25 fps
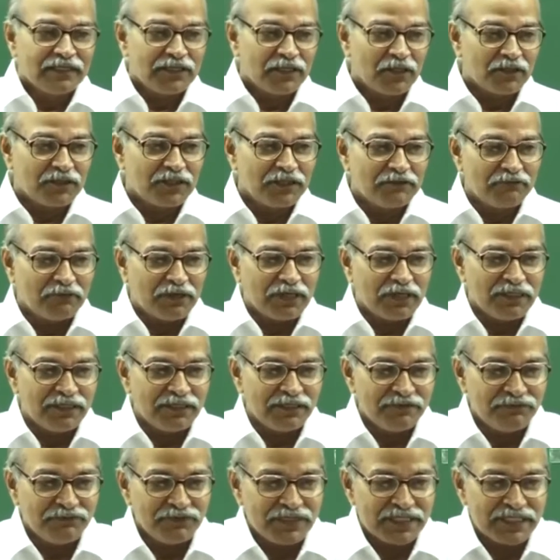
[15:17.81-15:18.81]
Now, the
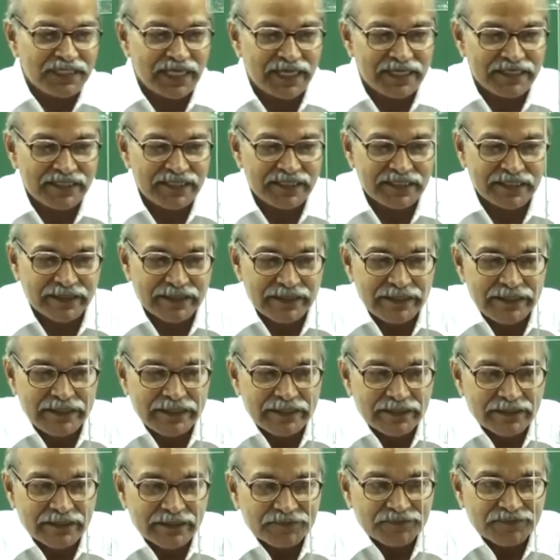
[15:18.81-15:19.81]
one which I did
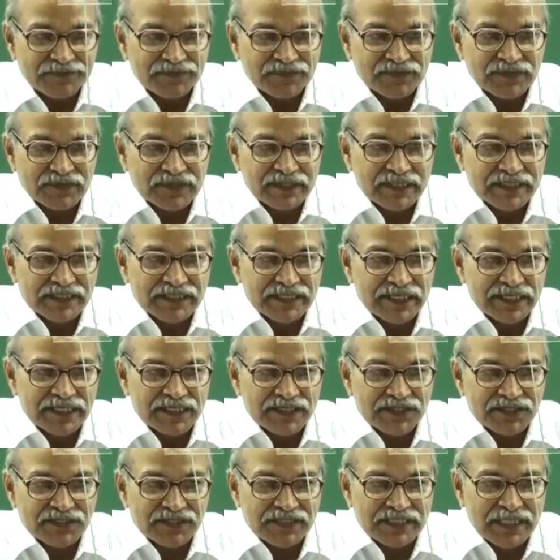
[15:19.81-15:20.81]
earlier, this
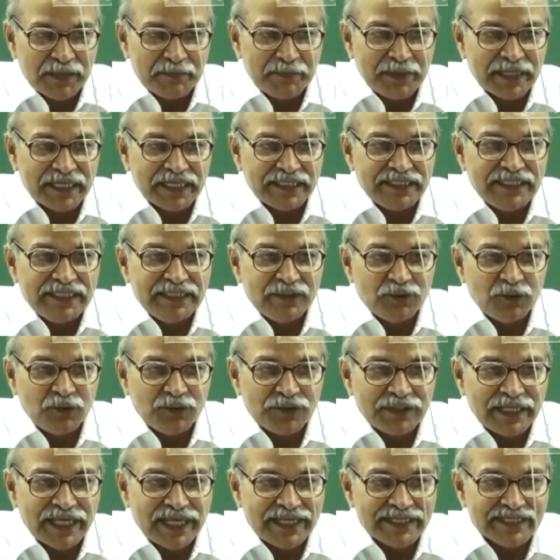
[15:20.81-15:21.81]
is typically
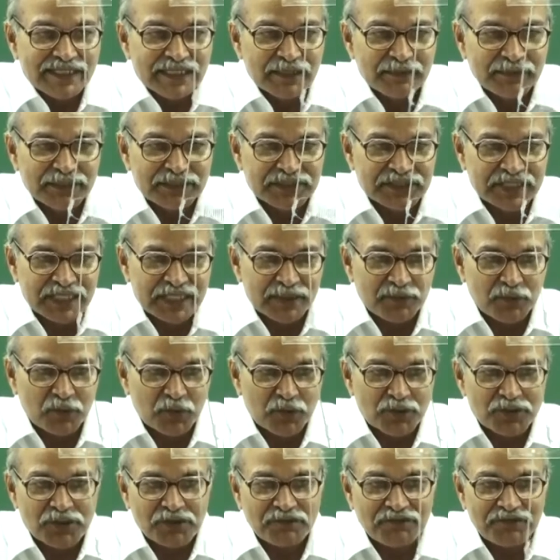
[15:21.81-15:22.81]
known as symmetric
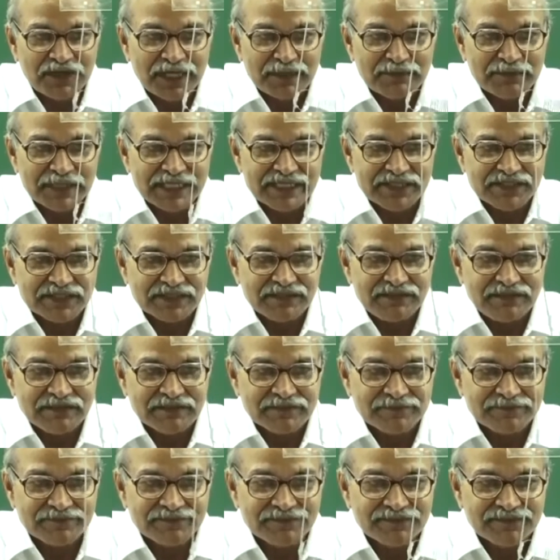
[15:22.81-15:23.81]
mode of vibration,